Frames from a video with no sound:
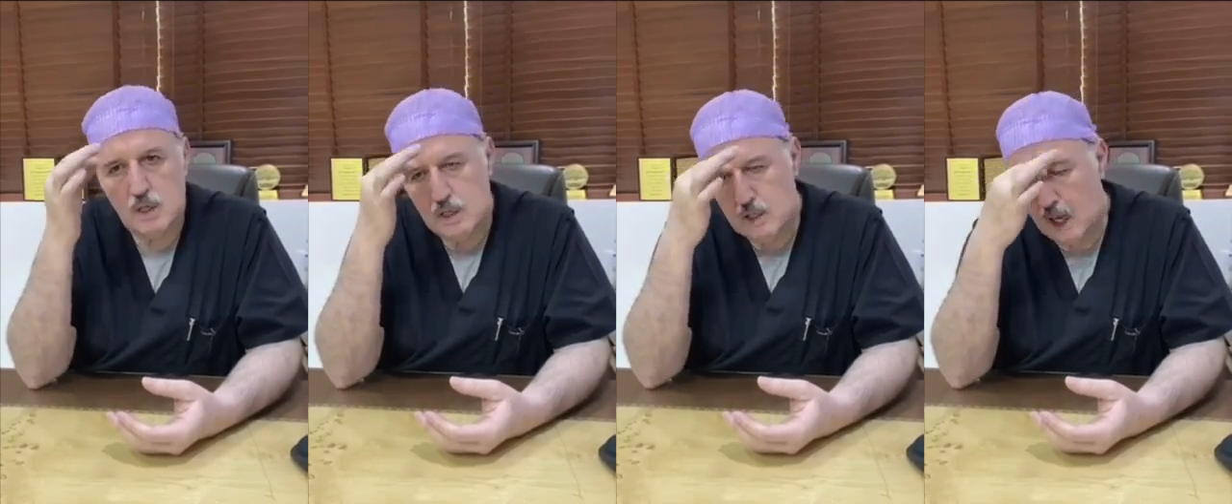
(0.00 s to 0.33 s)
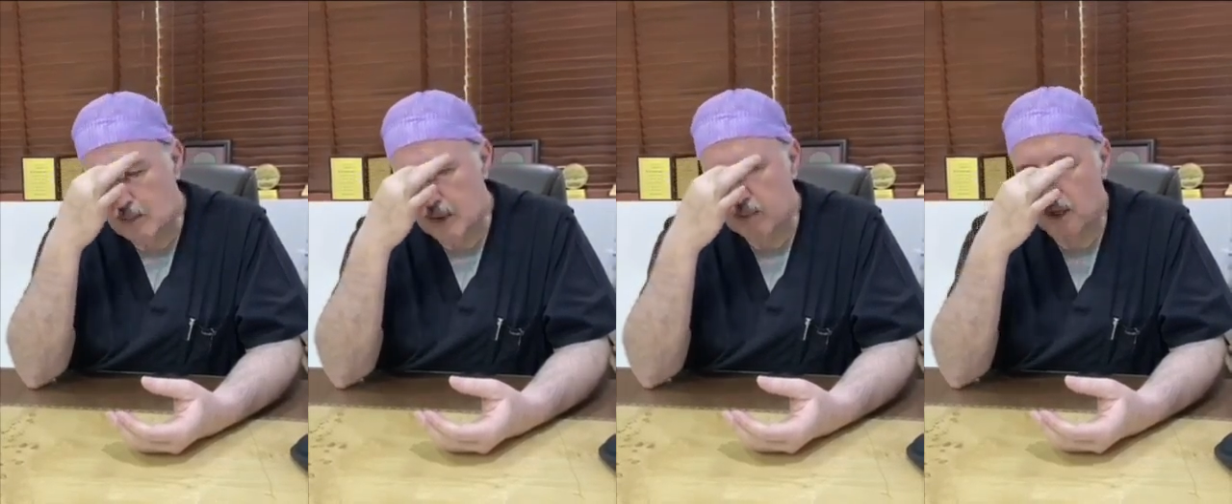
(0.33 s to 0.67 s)
the
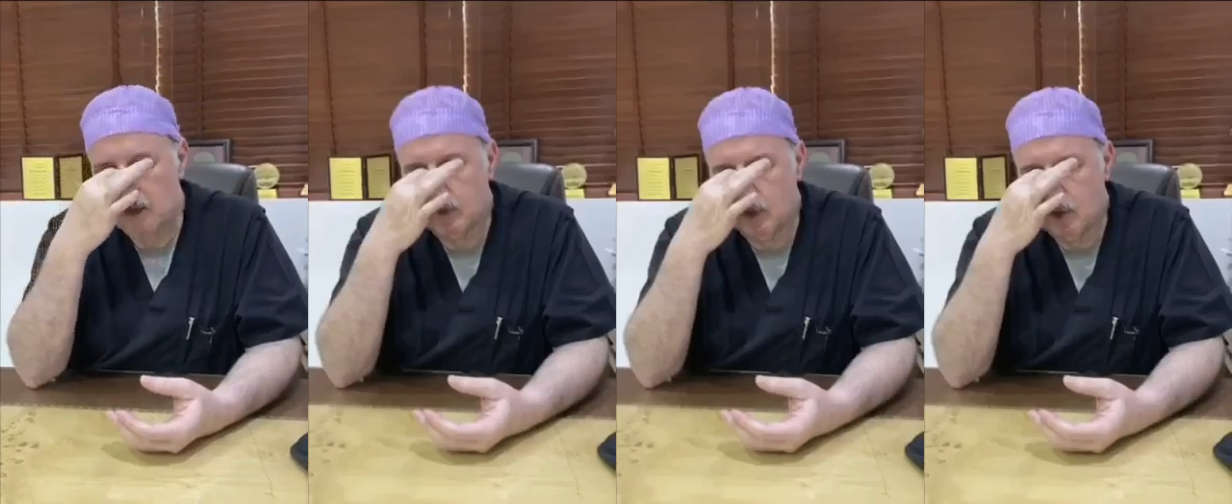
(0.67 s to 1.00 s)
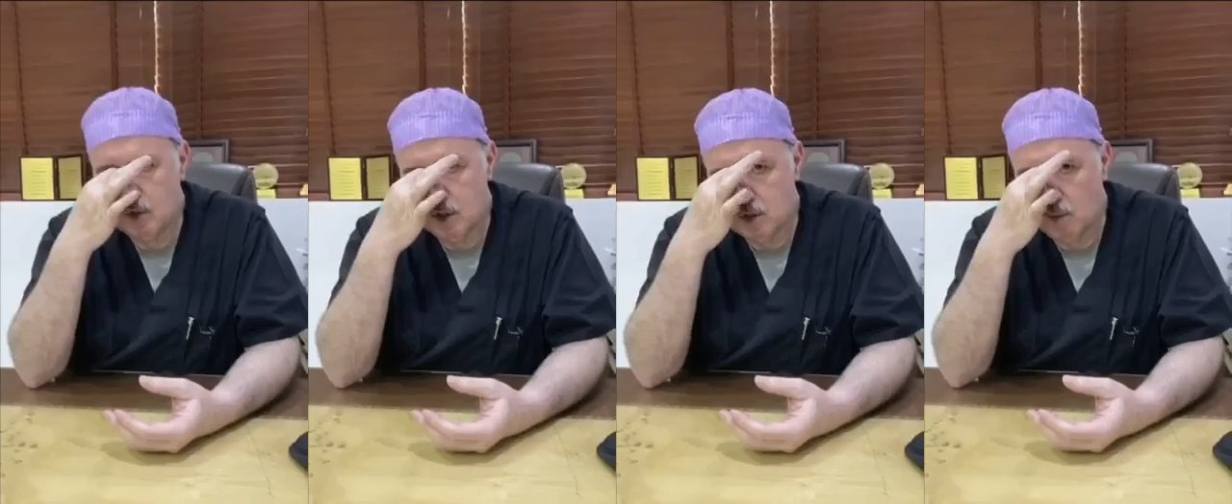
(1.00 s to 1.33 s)
upper part of the nose
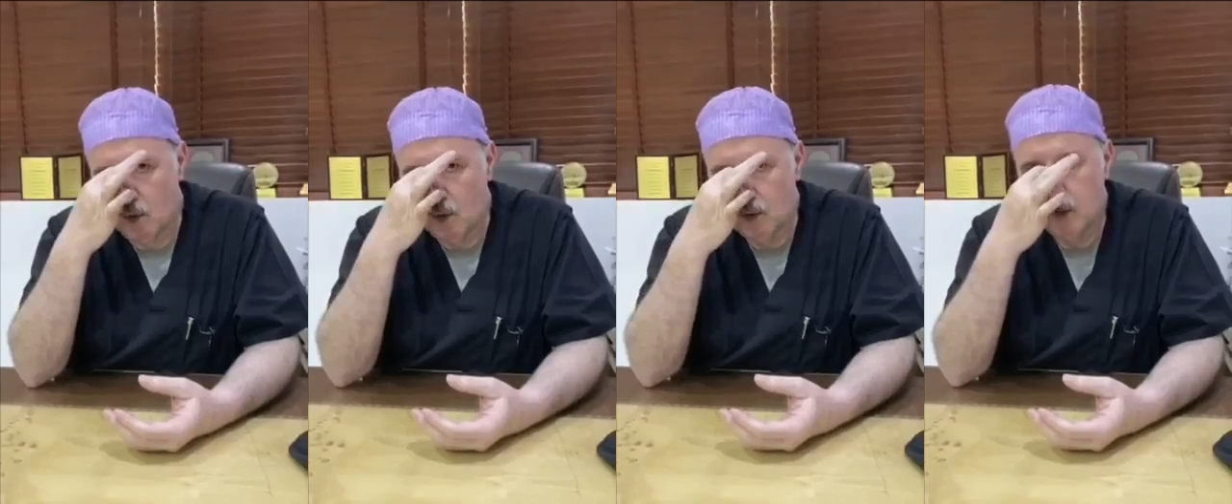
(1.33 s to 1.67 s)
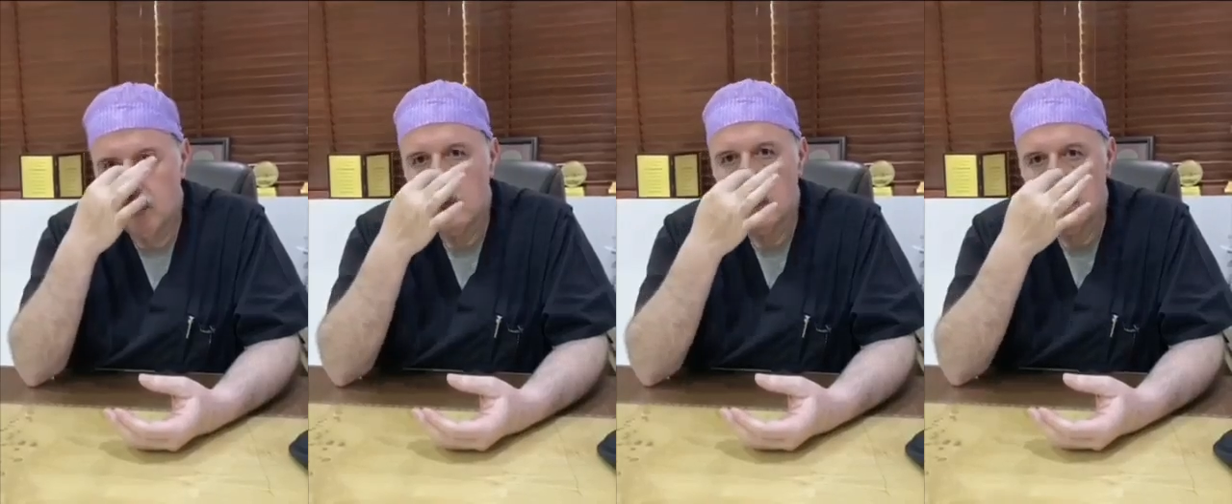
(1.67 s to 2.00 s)
is bone,
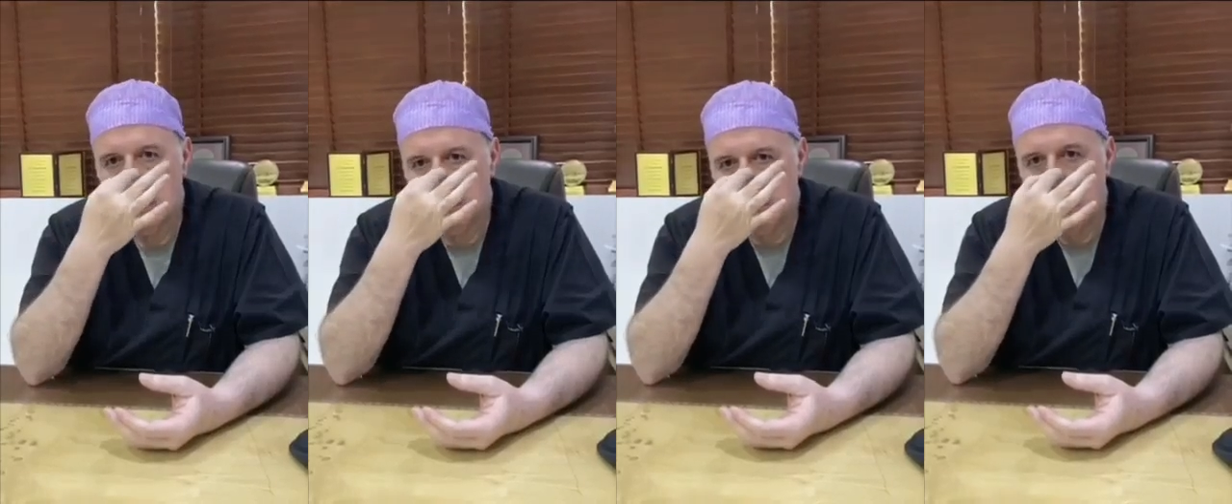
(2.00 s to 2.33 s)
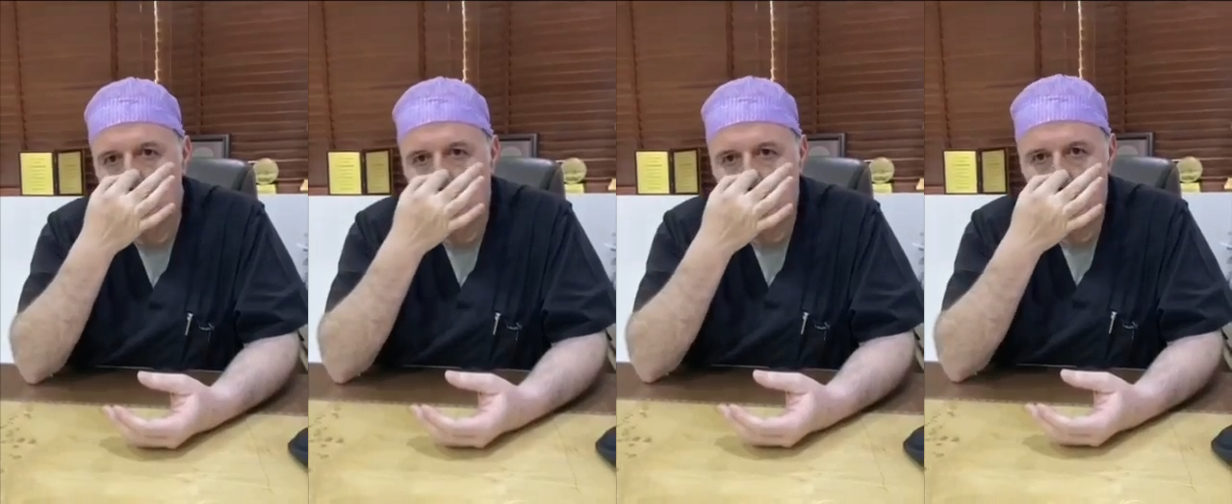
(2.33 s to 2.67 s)
the middle
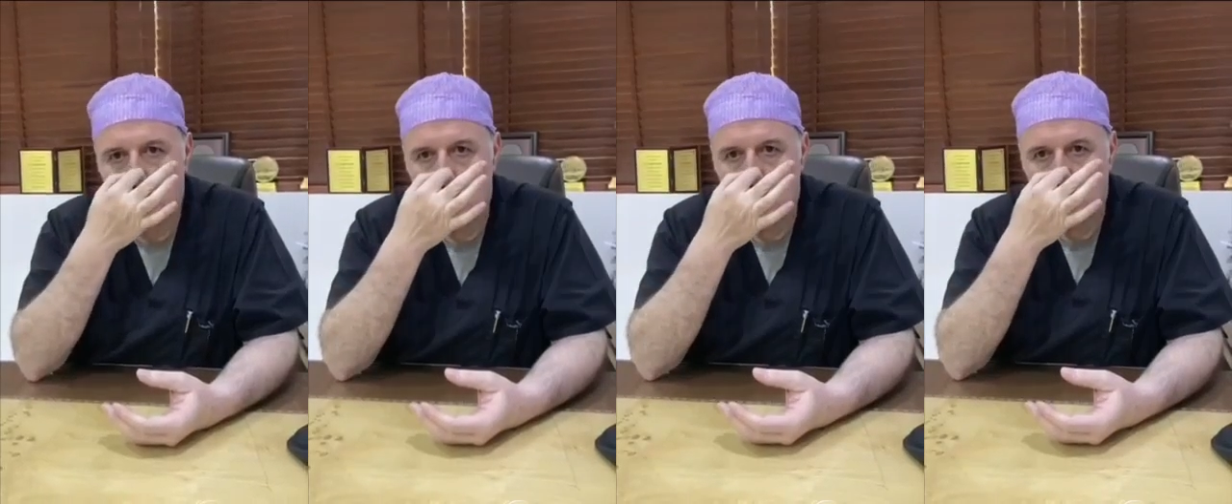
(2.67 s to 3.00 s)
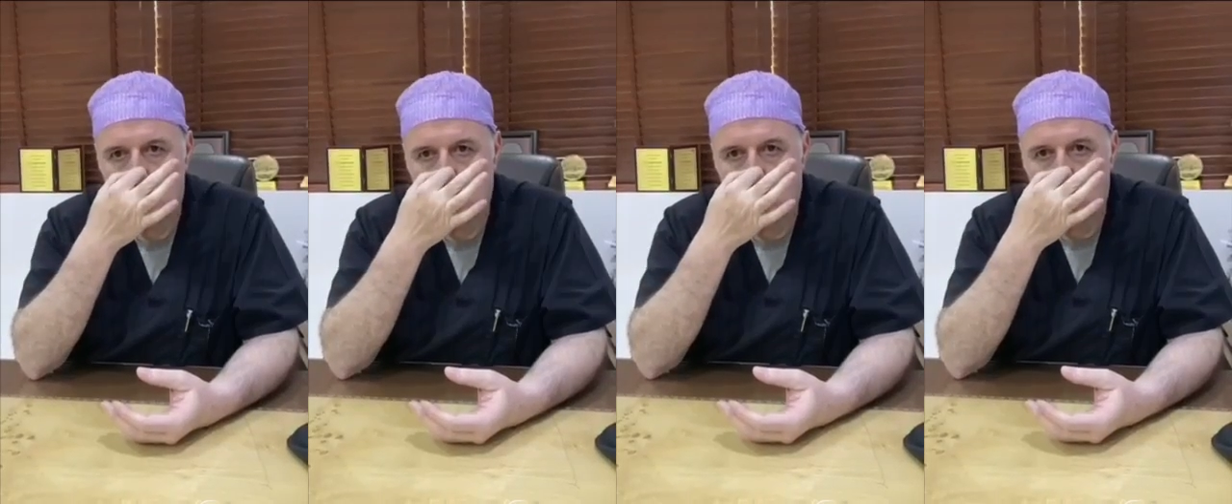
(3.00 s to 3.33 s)
part of the nose is
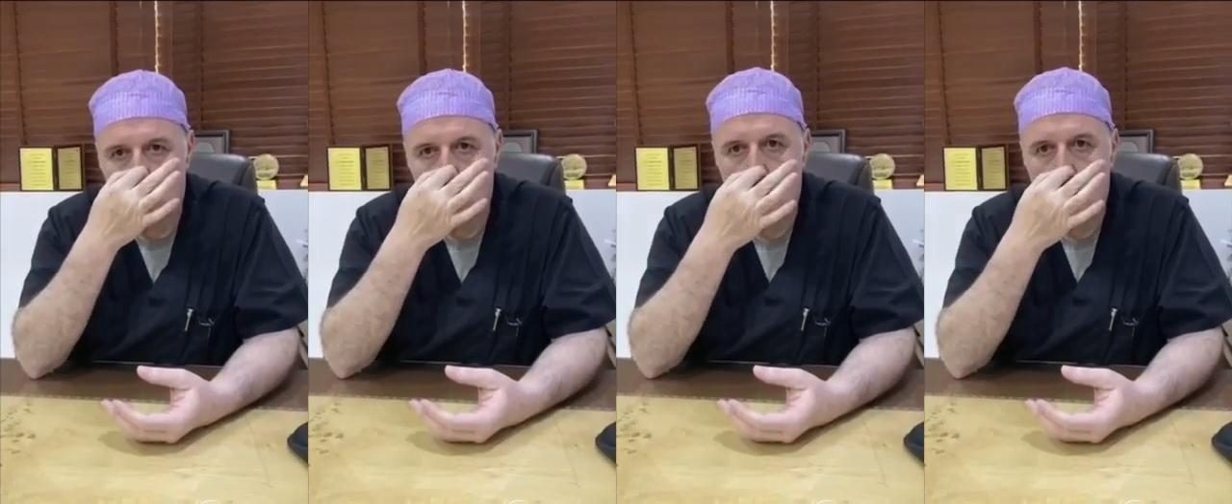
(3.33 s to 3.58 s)
cartilage,